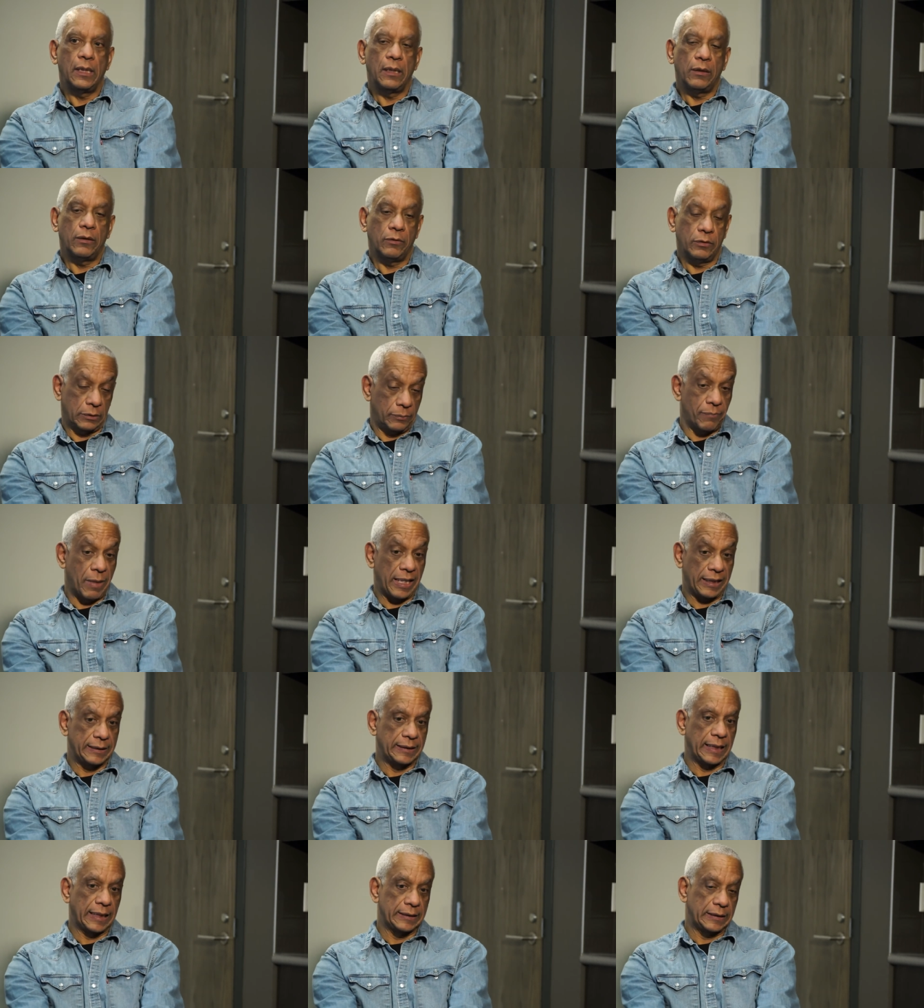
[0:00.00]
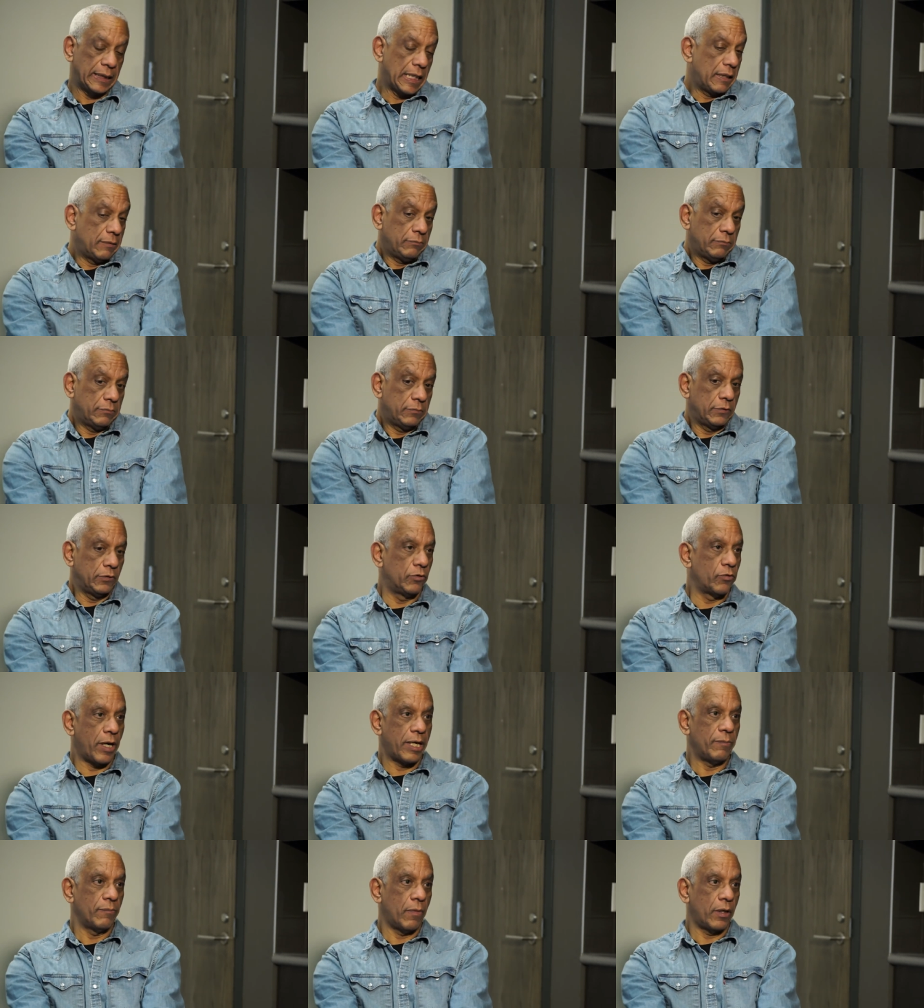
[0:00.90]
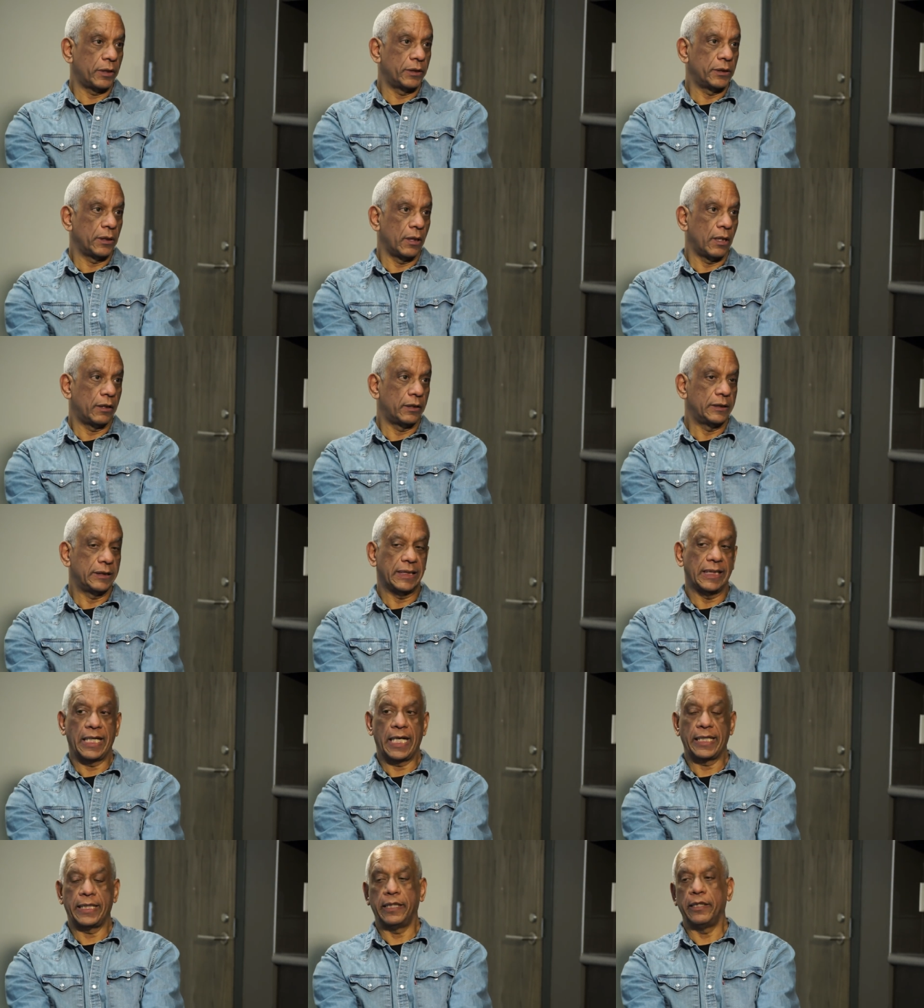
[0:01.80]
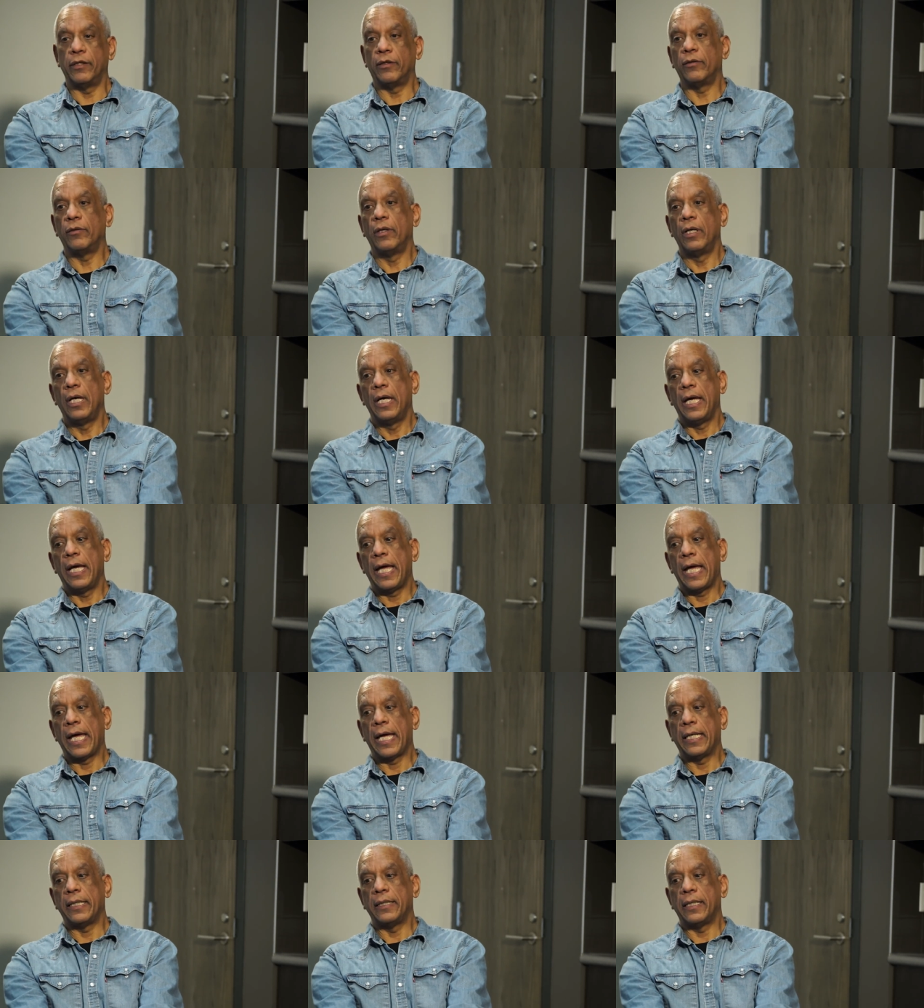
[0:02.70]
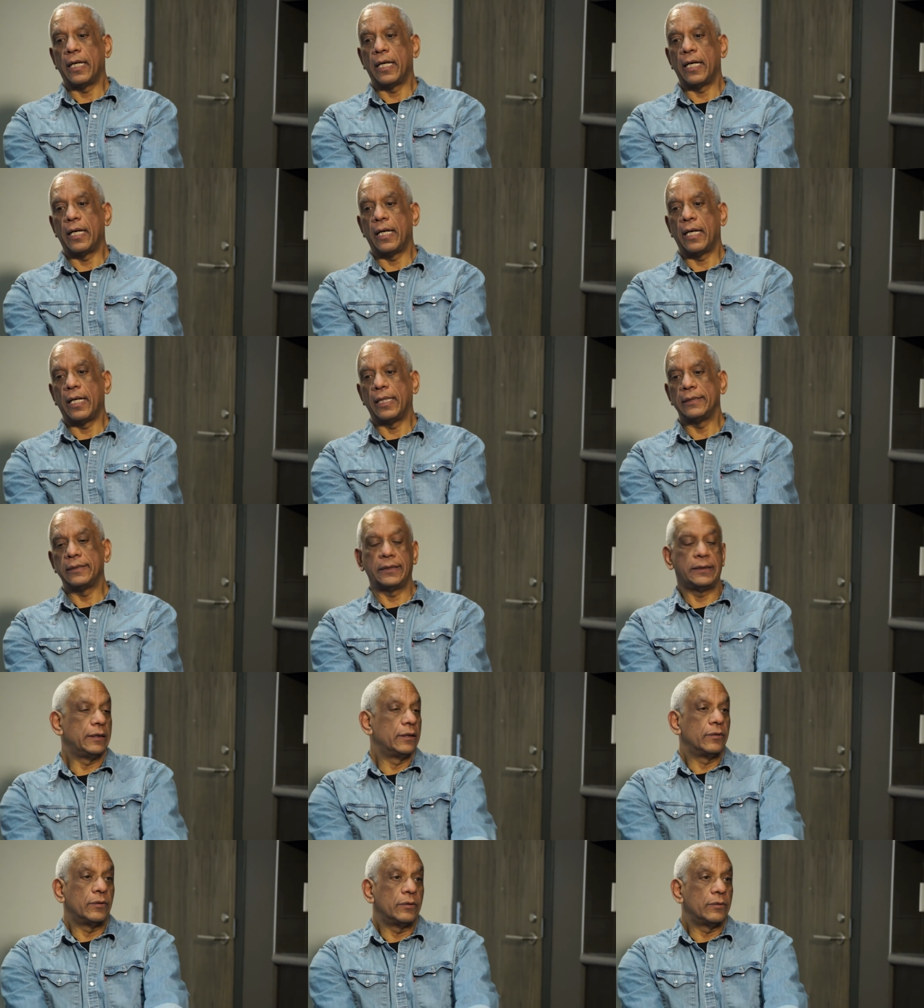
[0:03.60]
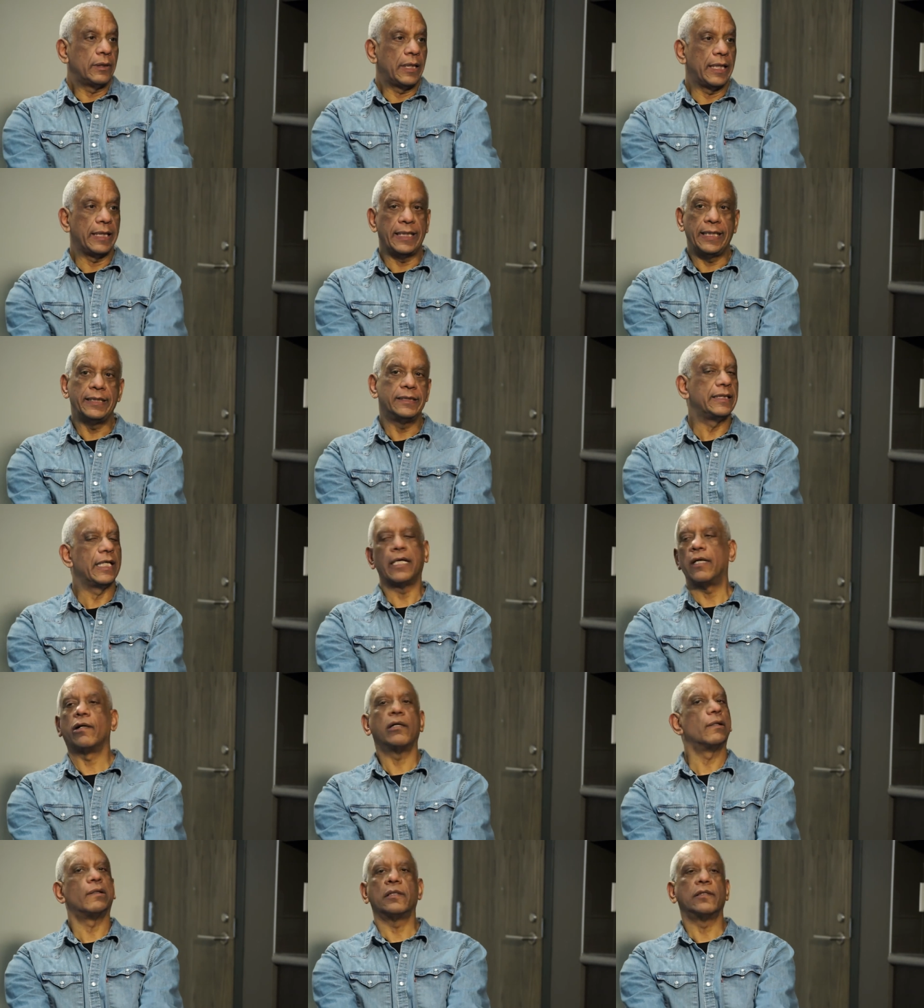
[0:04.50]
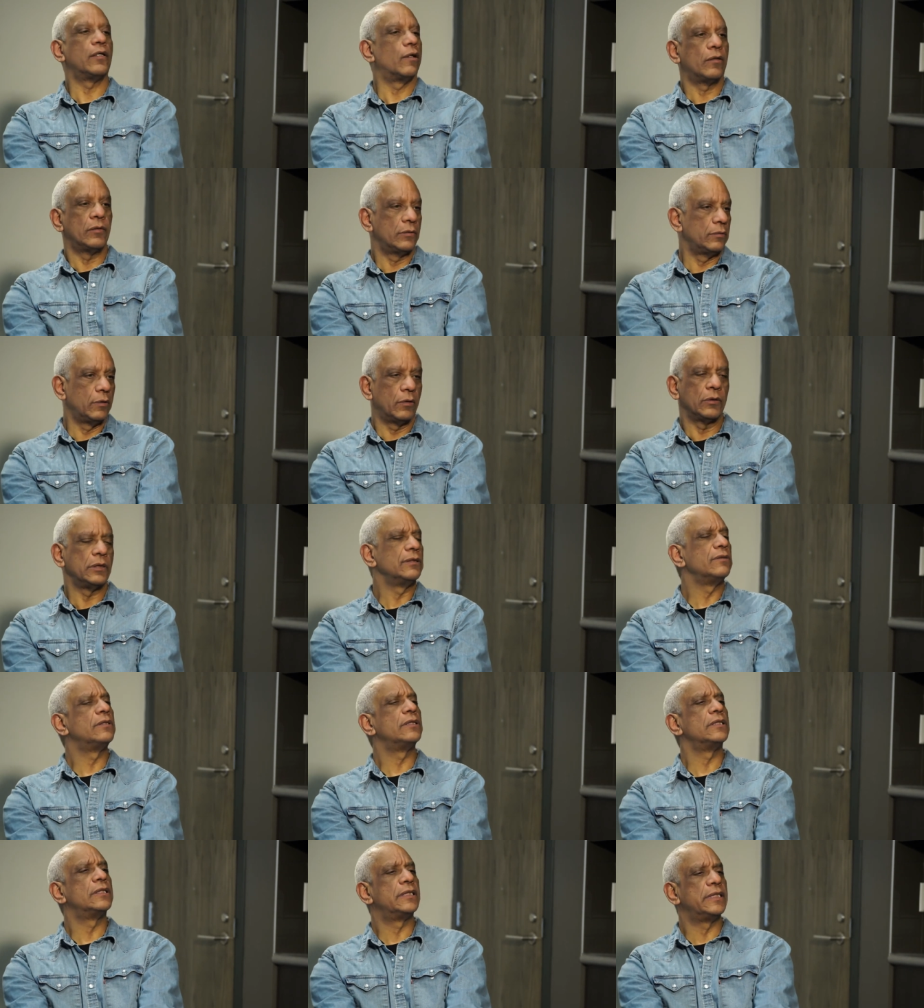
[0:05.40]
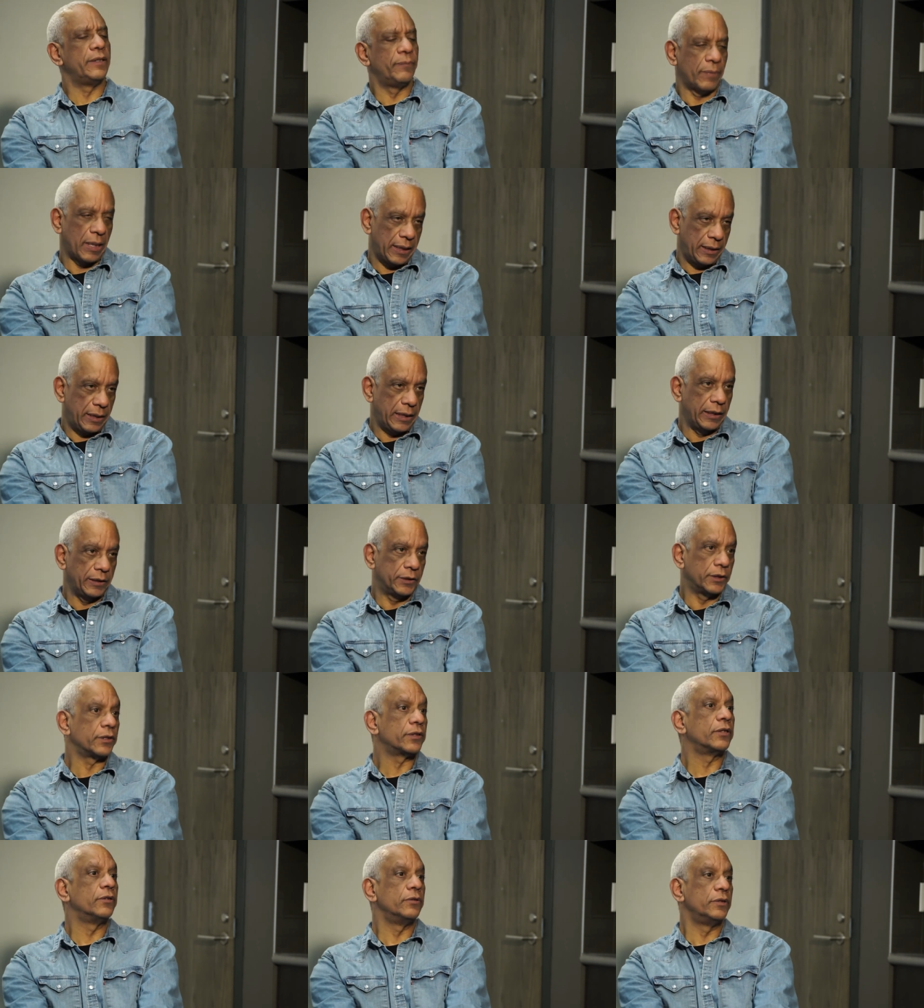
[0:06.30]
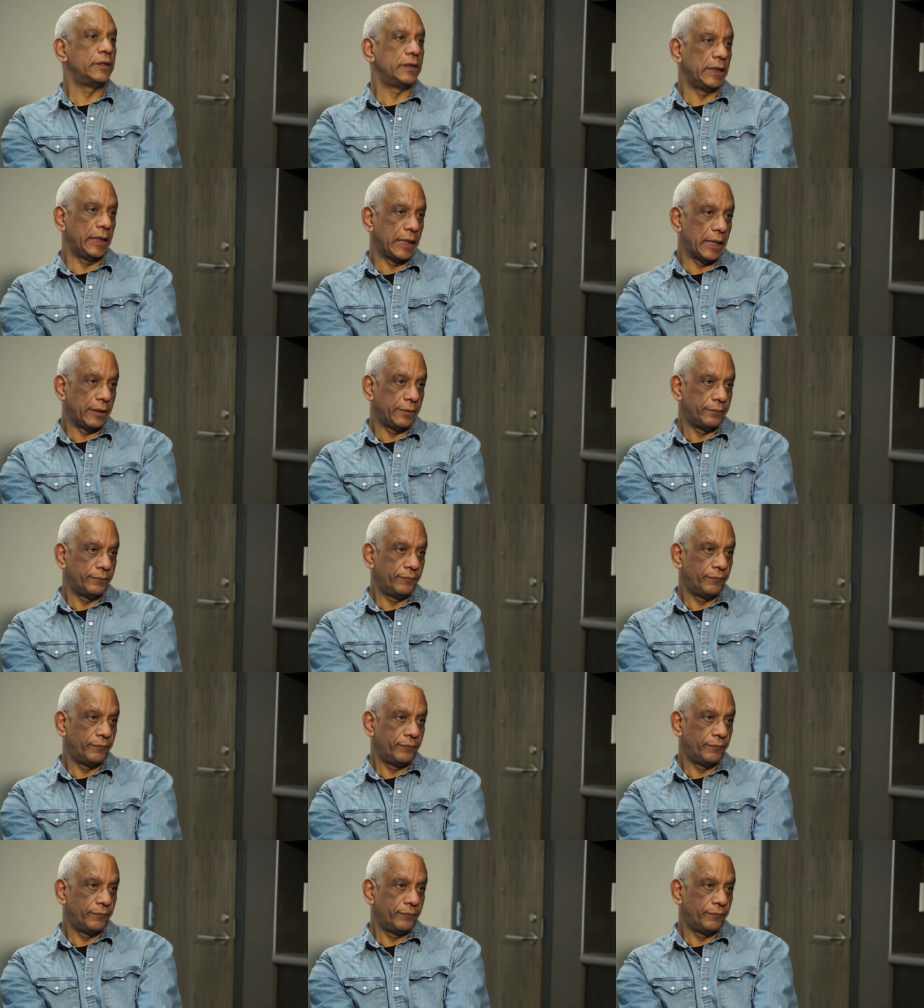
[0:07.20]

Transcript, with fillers: who's my sensei, great martial artist in Aikido, and uh, you know, and he'd say, "Oh no, no, no, you should see my teacher Kushida."